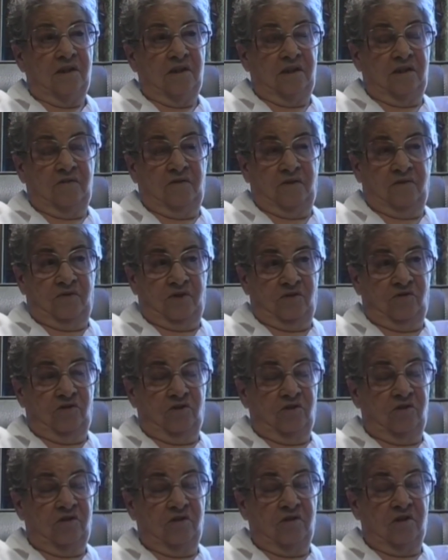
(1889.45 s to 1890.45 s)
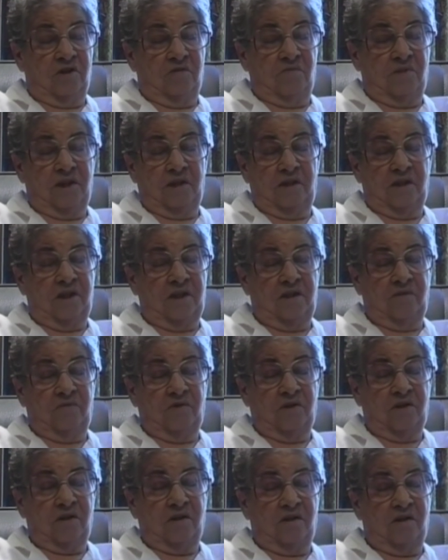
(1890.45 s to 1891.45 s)
give devotions or something like that. It
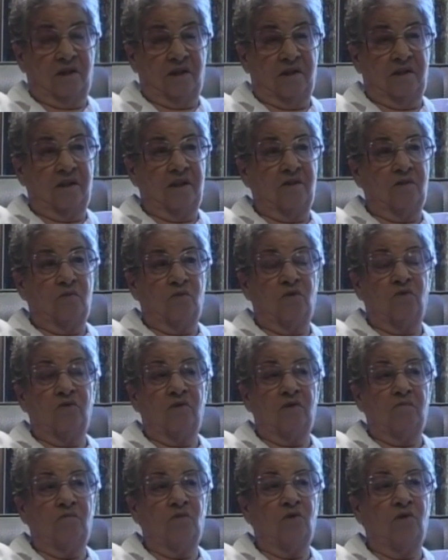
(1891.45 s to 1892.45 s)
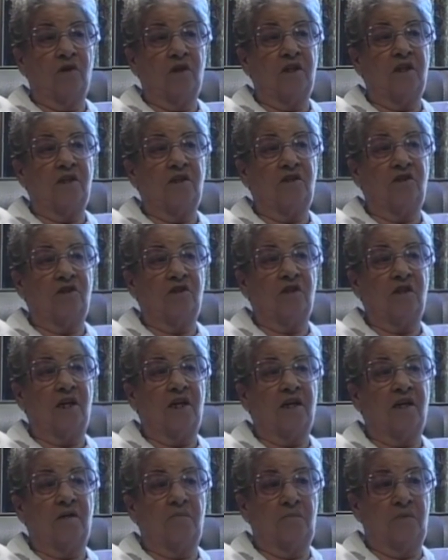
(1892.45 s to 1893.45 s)
was not like that. It's more, more or less just
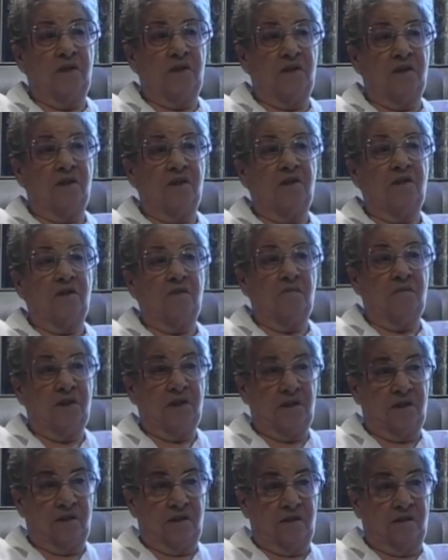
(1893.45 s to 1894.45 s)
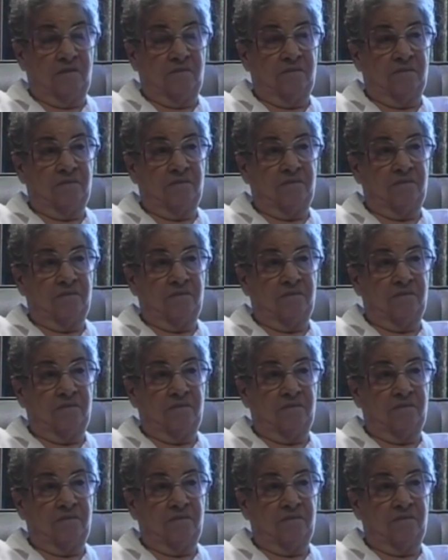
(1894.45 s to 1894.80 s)
like a business meeting.